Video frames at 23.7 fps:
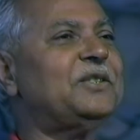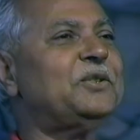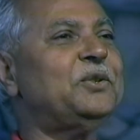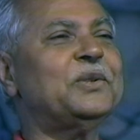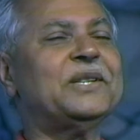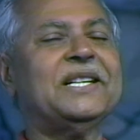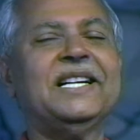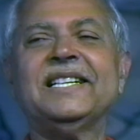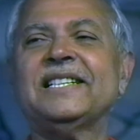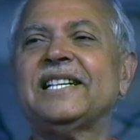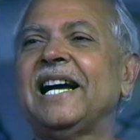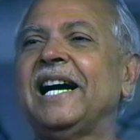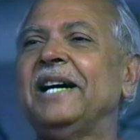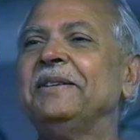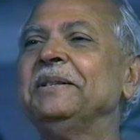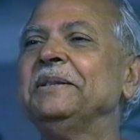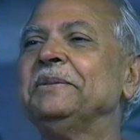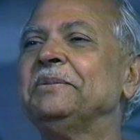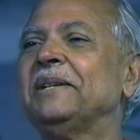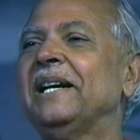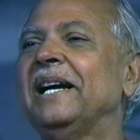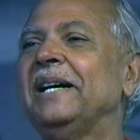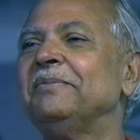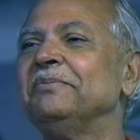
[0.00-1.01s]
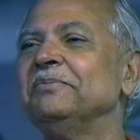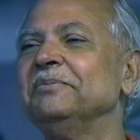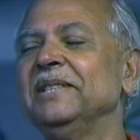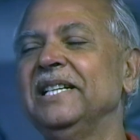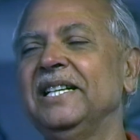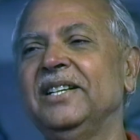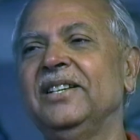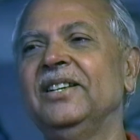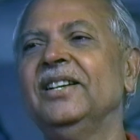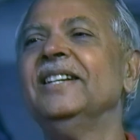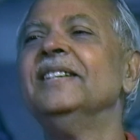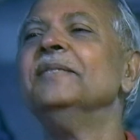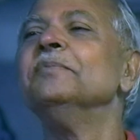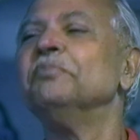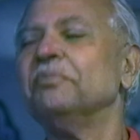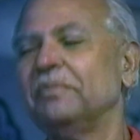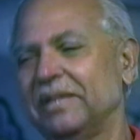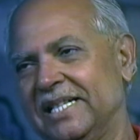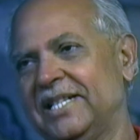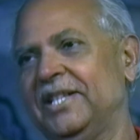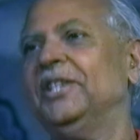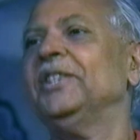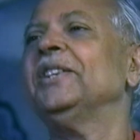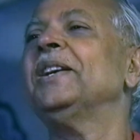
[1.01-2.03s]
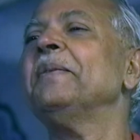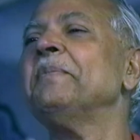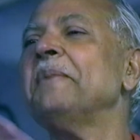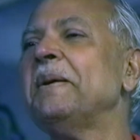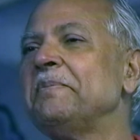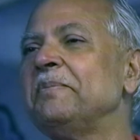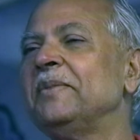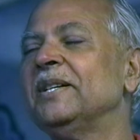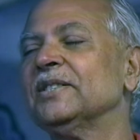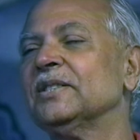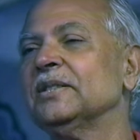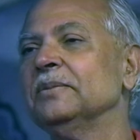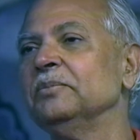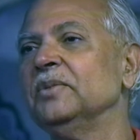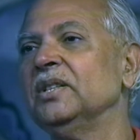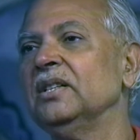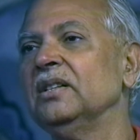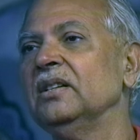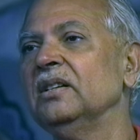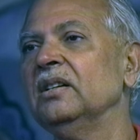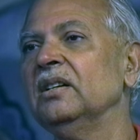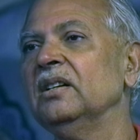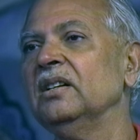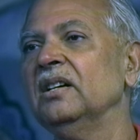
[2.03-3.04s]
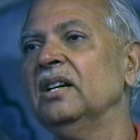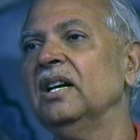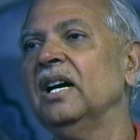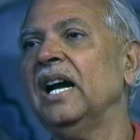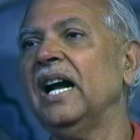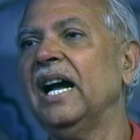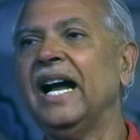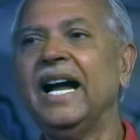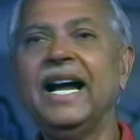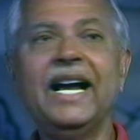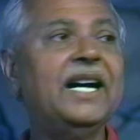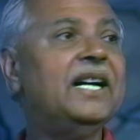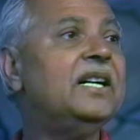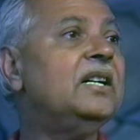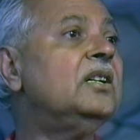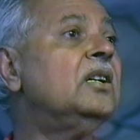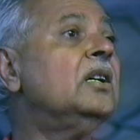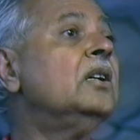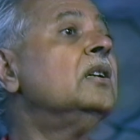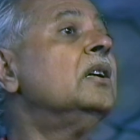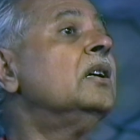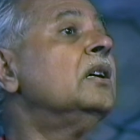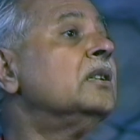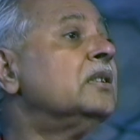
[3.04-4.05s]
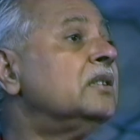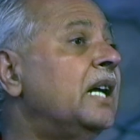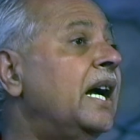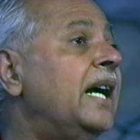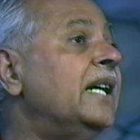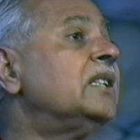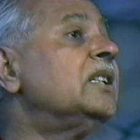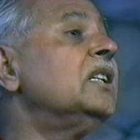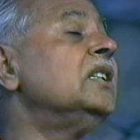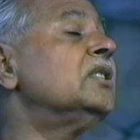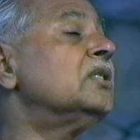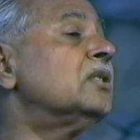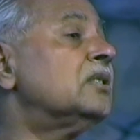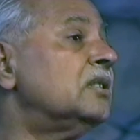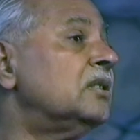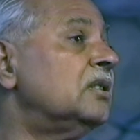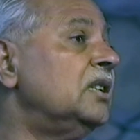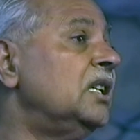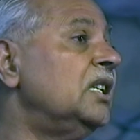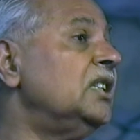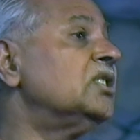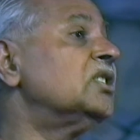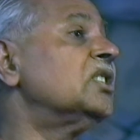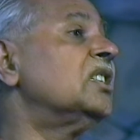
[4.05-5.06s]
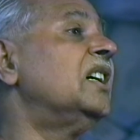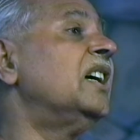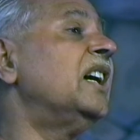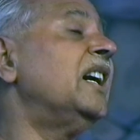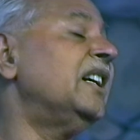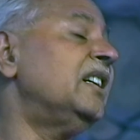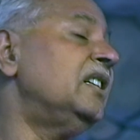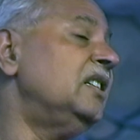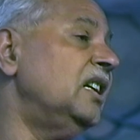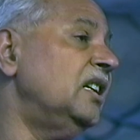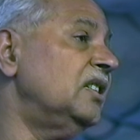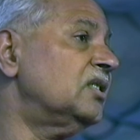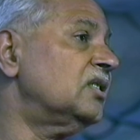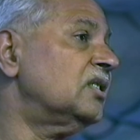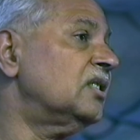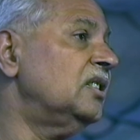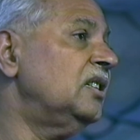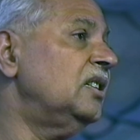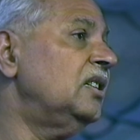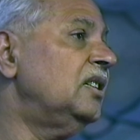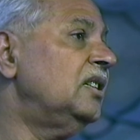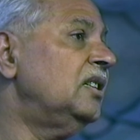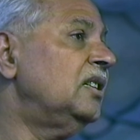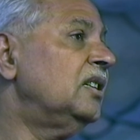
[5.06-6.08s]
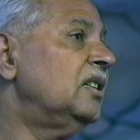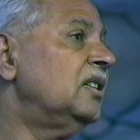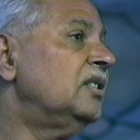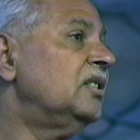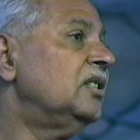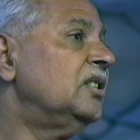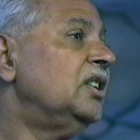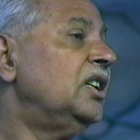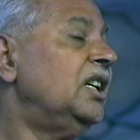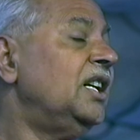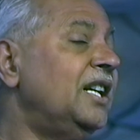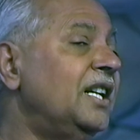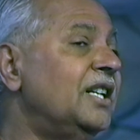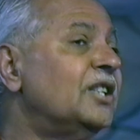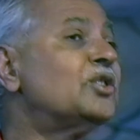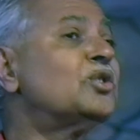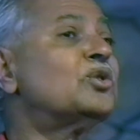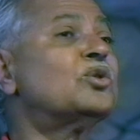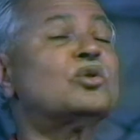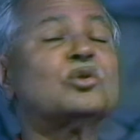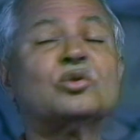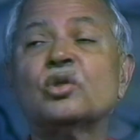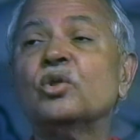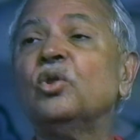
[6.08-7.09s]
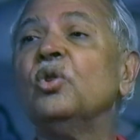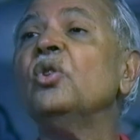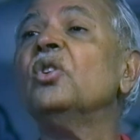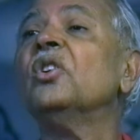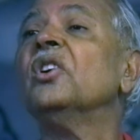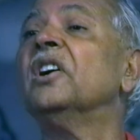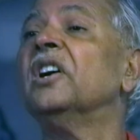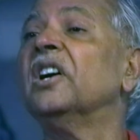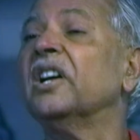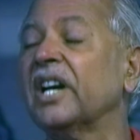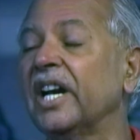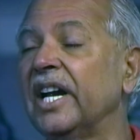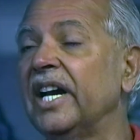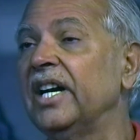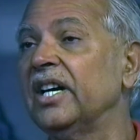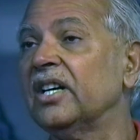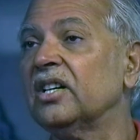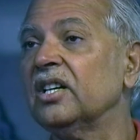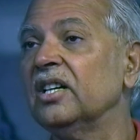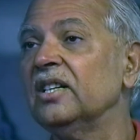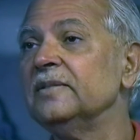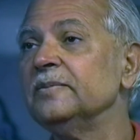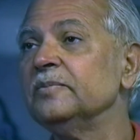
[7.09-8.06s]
to get away from me, but He remembers me. And that is His greatness. He is so great